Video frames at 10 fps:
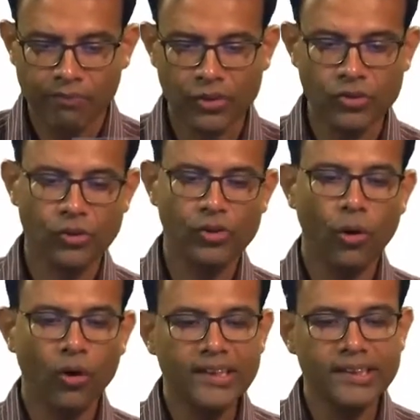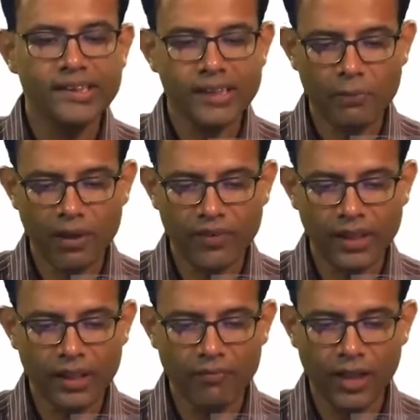So, the whole system
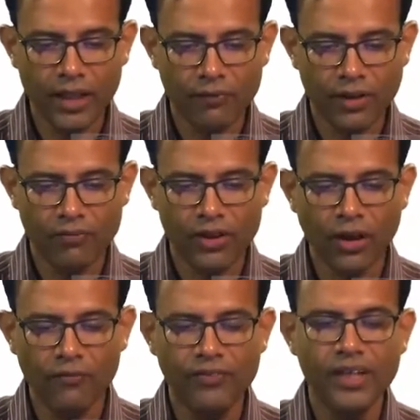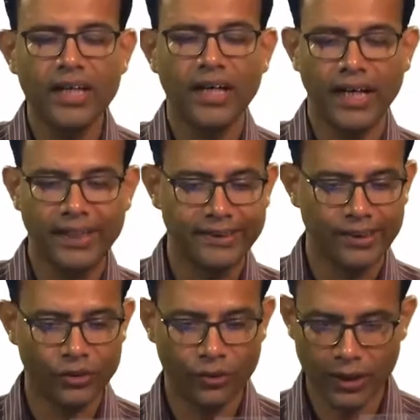effectively what we call
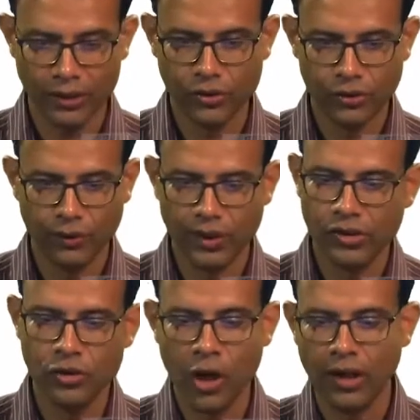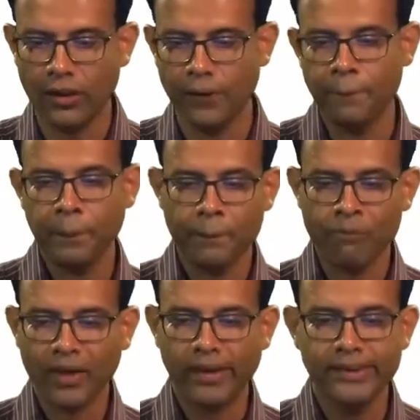virializes. Okay. So, it is not
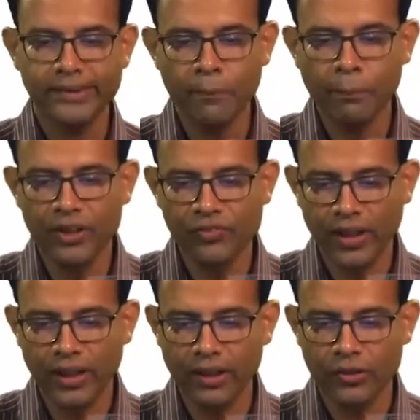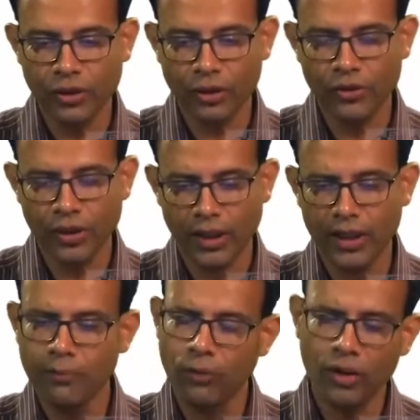this simple spherical solution
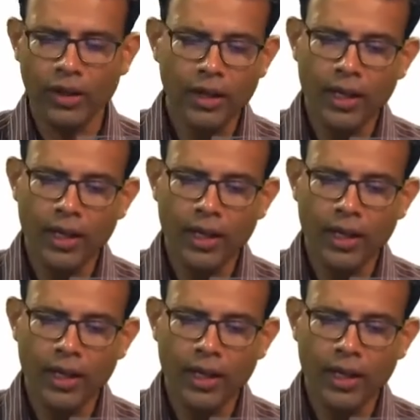anymore.